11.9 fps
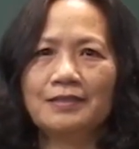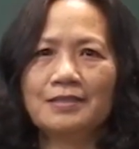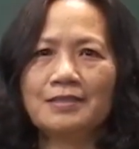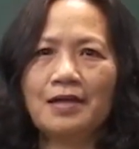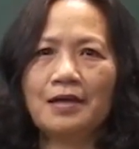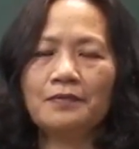
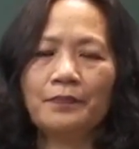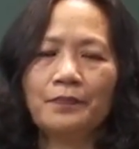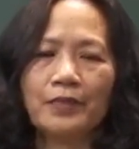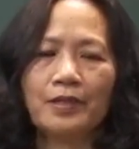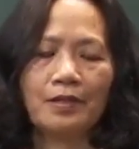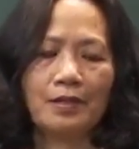So,
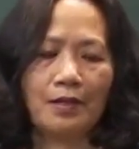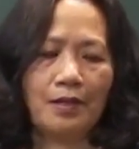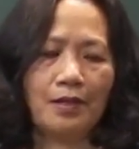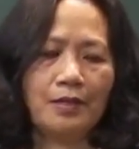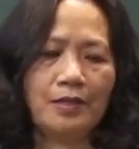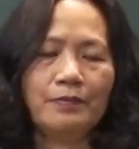
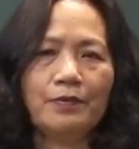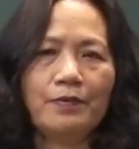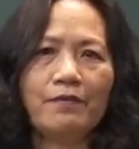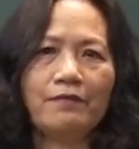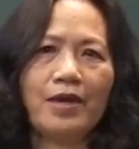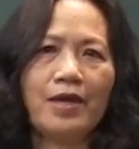if you
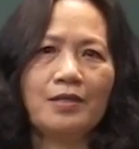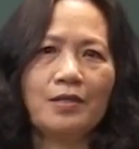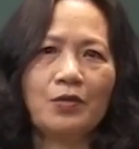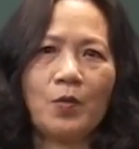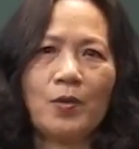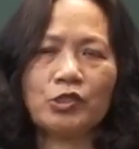have
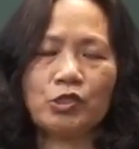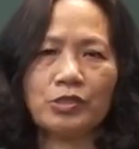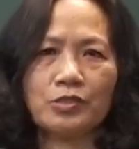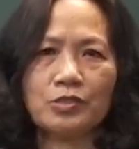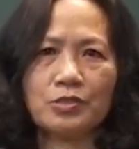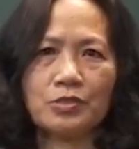any
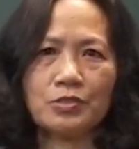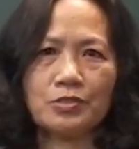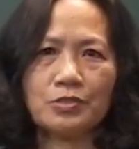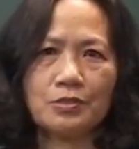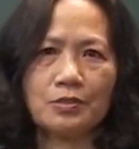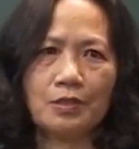questions
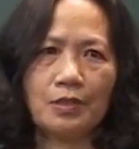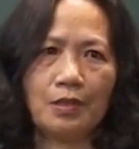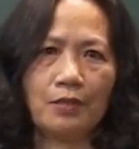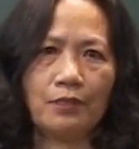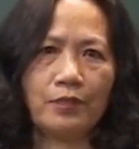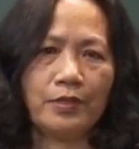
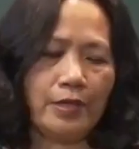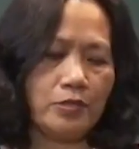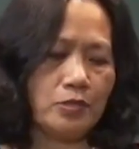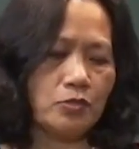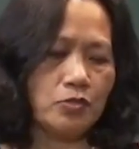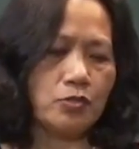
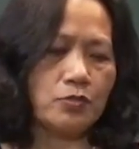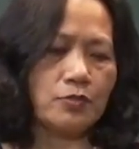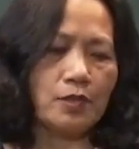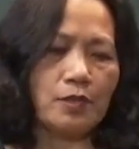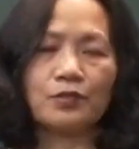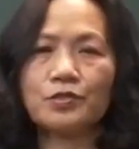related to
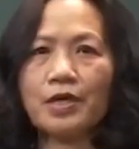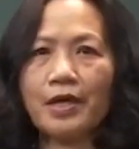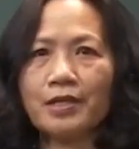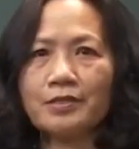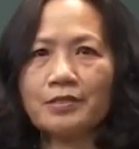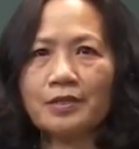the
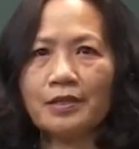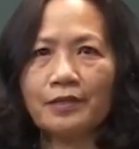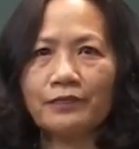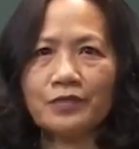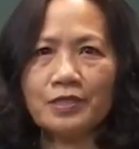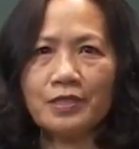content
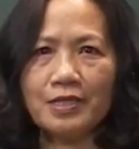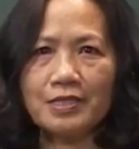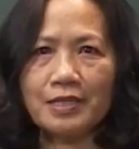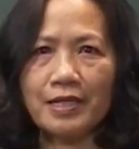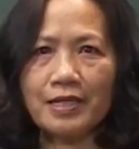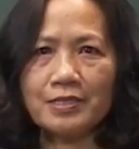of
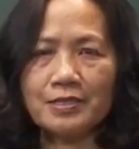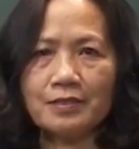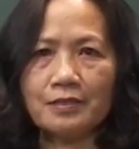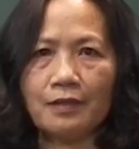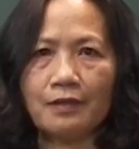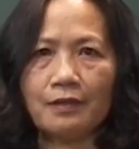today's
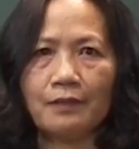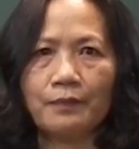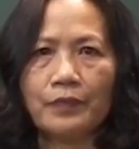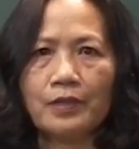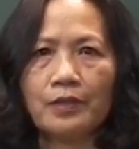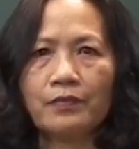lesson
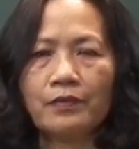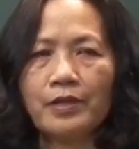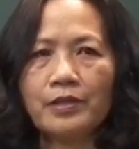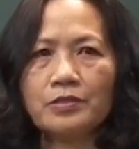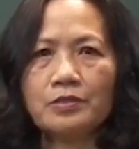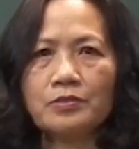or
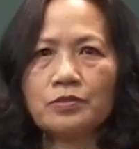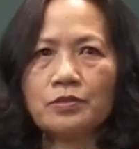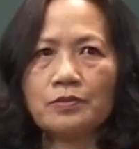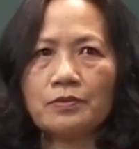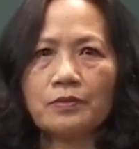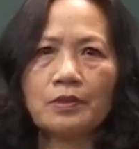related
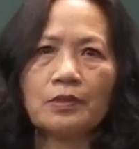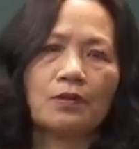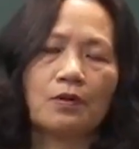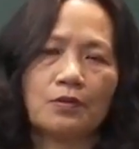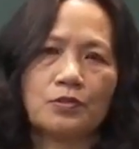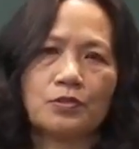to the
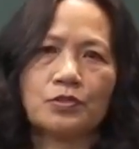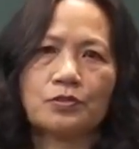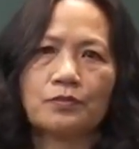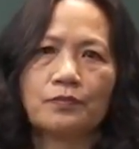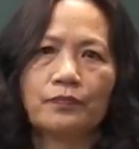course,